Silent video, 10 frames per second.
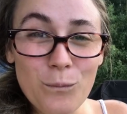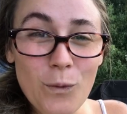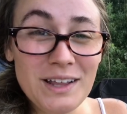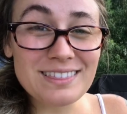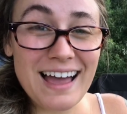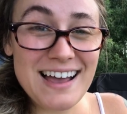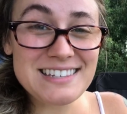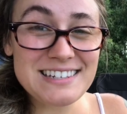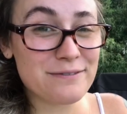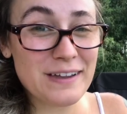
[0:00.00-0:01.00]
one
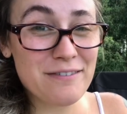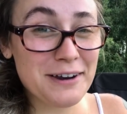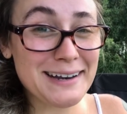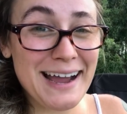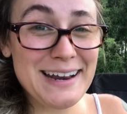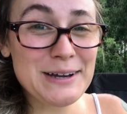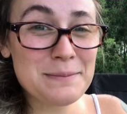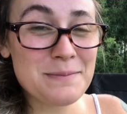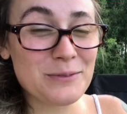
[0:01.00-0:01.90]
last favorite item,